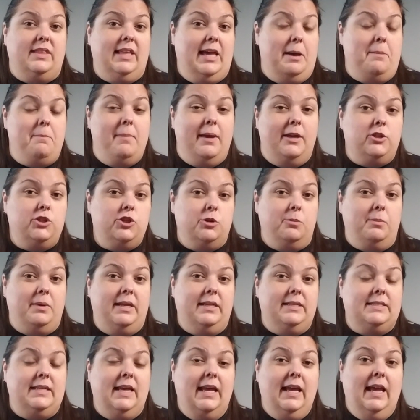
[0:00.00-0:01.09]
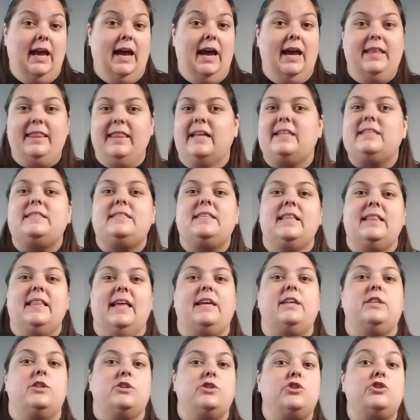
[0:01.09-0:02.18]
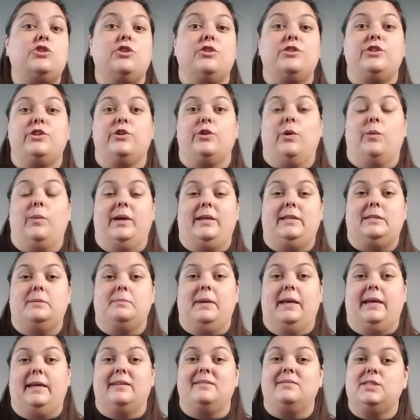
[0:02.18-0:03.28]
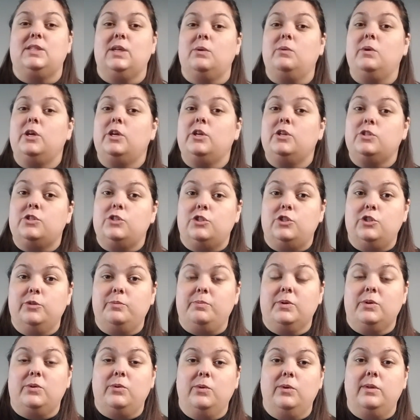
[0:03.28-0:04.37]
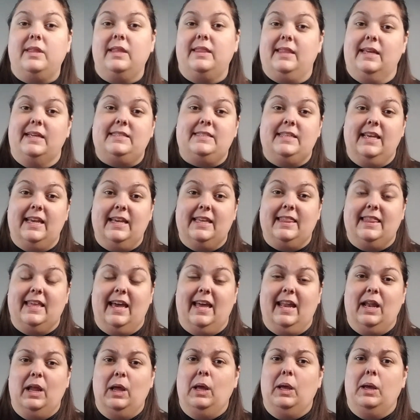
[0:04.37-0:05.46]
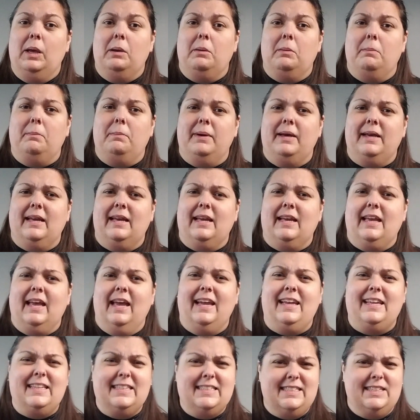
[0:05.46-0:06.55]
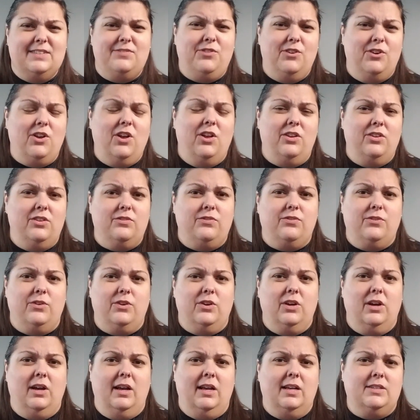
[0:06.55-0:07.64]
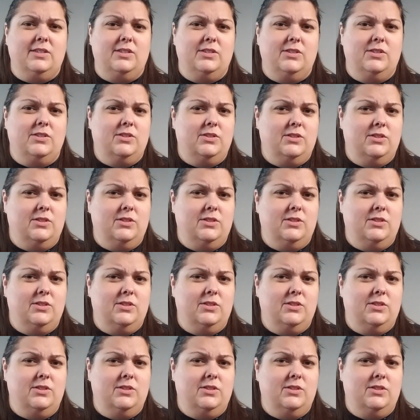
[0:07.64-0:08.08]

took that measurement, and that's the length shirt they're going to make. So super cool that they take that, but kind of difficult for a